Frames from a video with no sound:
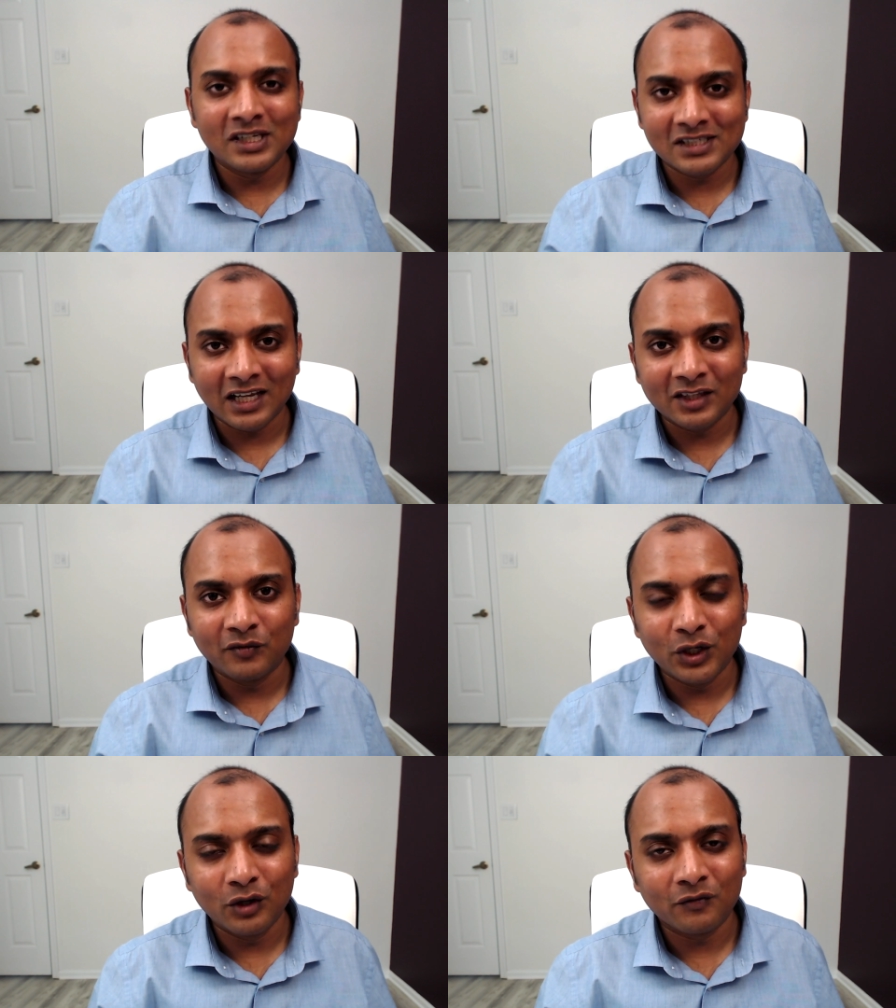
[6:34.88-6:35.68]
like the
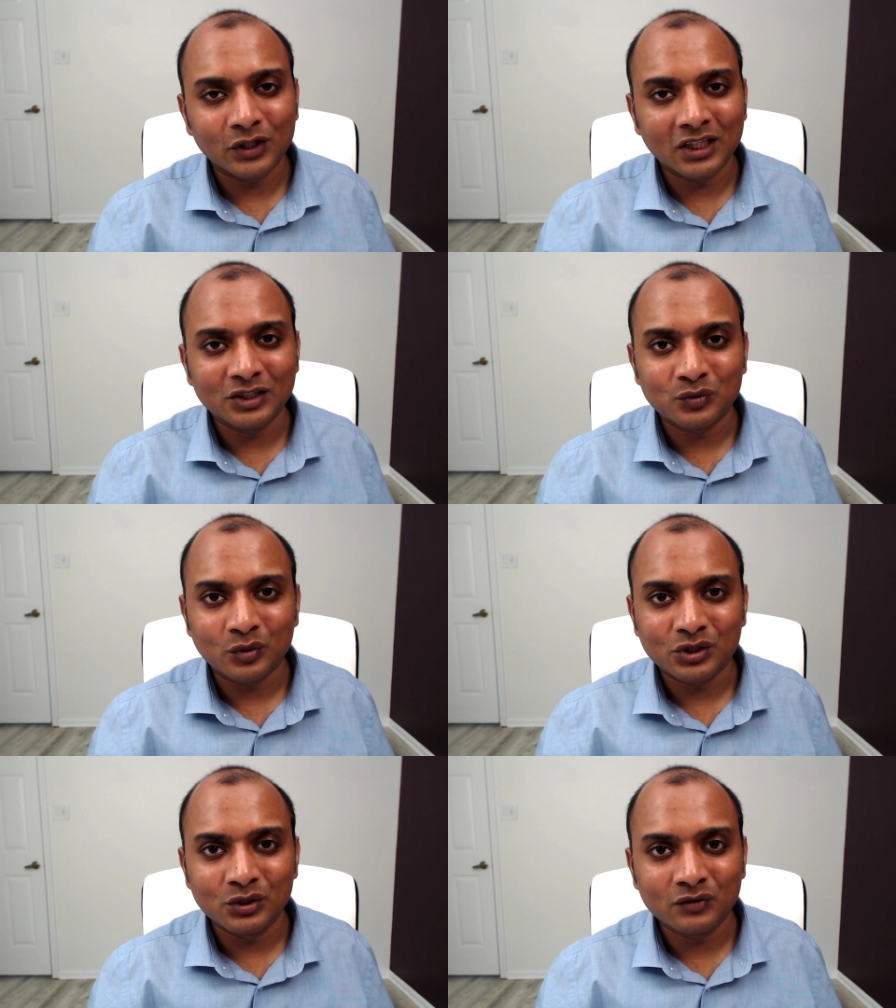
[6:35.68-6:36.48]
video if you think this
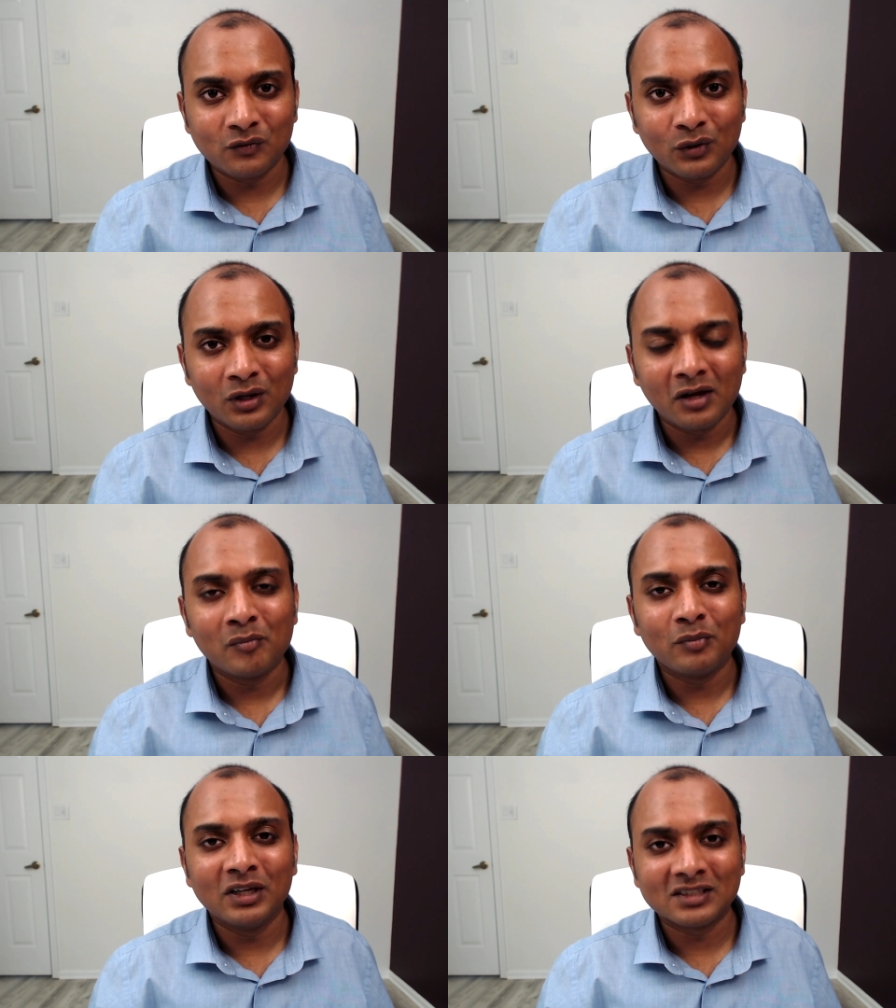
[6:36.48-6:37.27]
was useful.
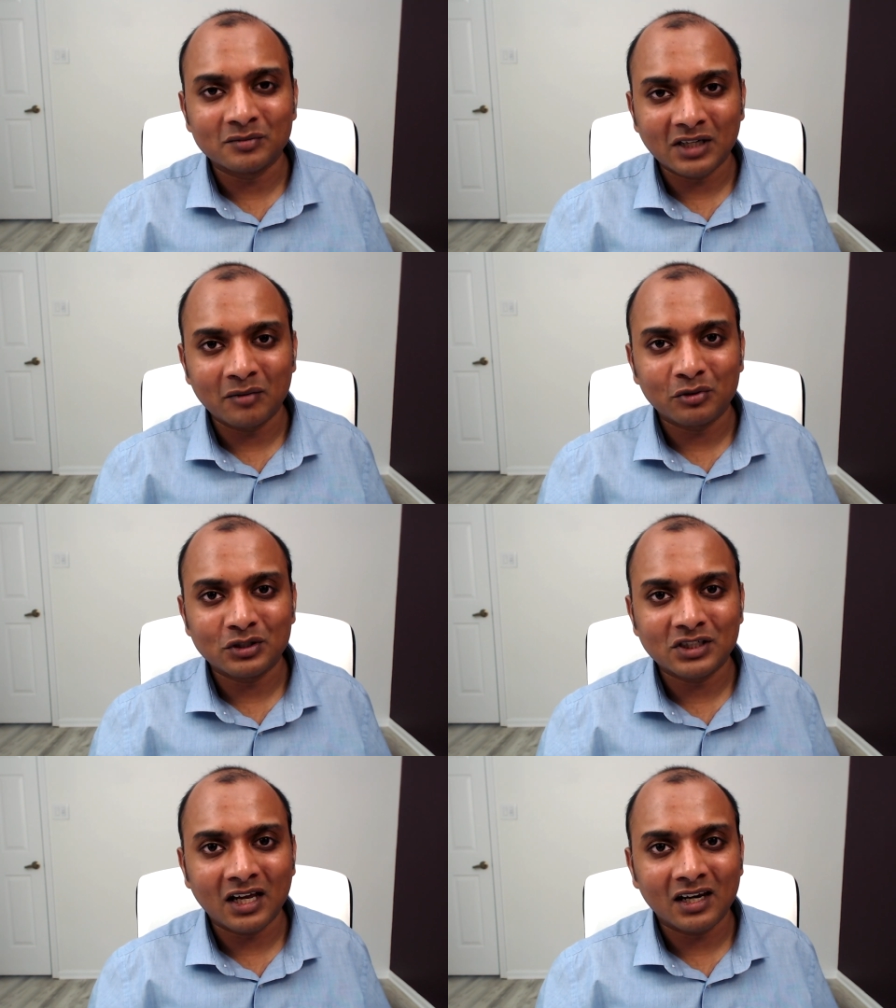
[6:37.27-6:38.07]
Please subscribe to the
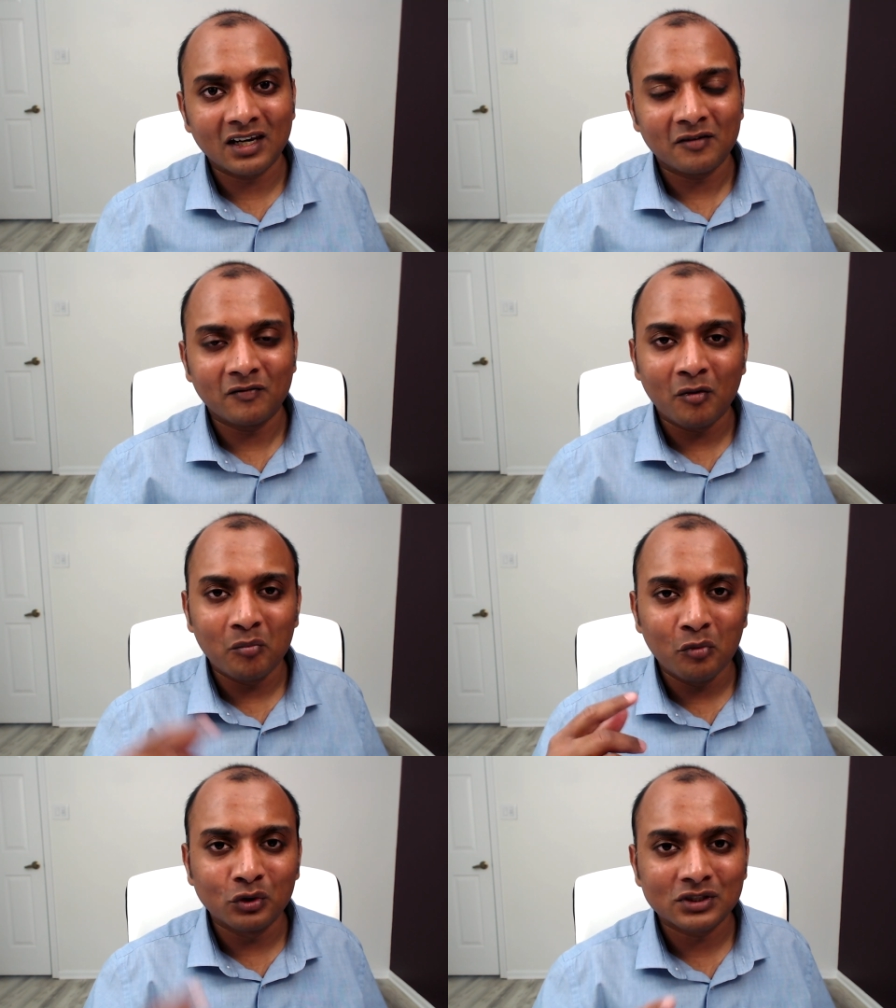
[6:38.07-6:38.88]
channel for
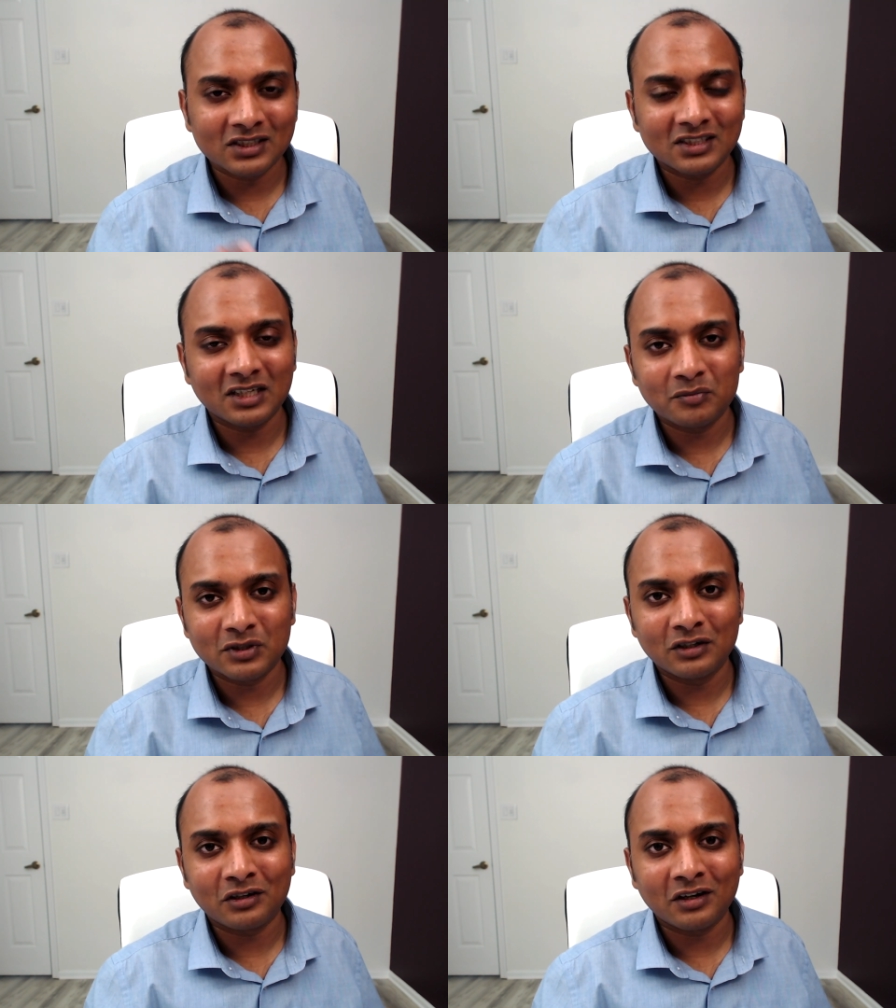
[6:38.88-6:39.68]
more such tips
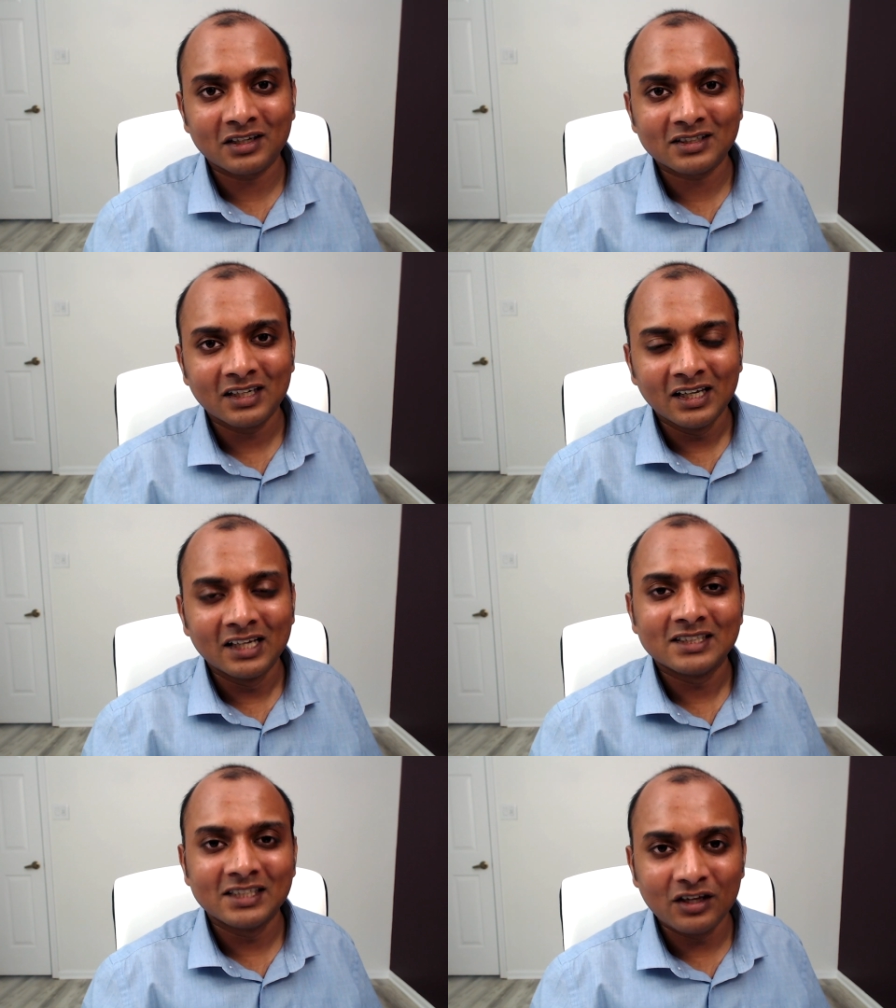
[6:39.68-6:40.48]
and tricks.
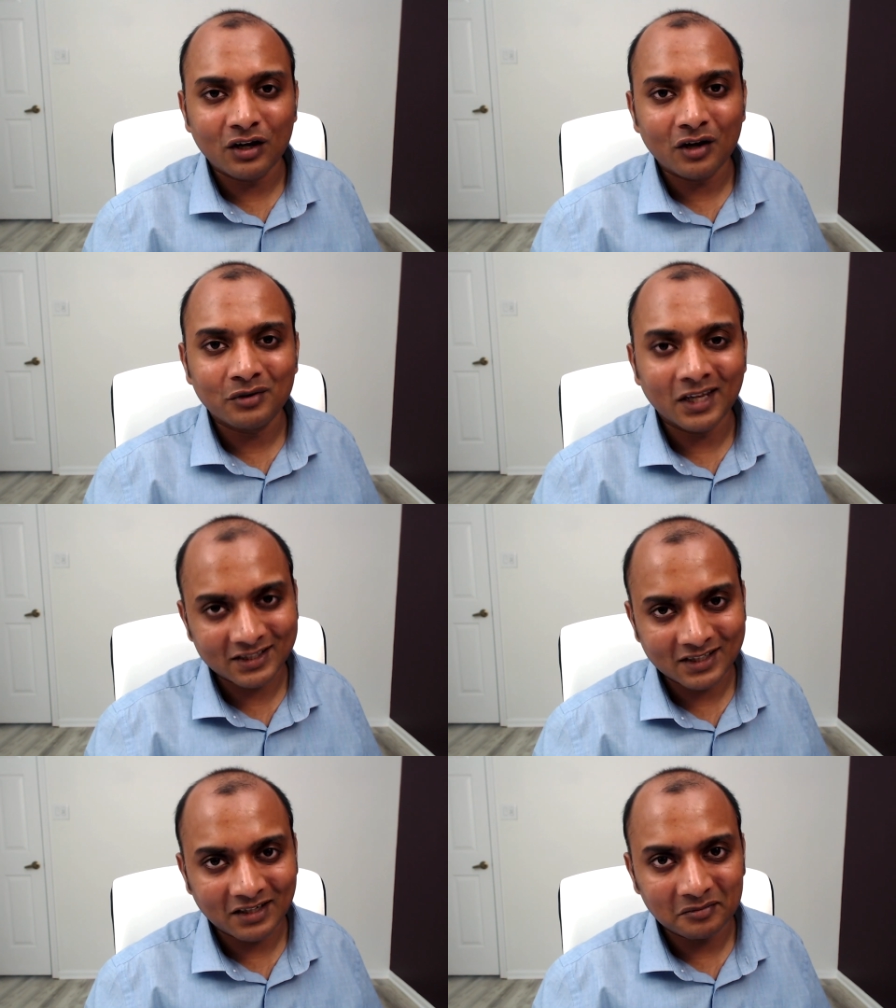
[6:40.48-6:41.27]
See you around next time.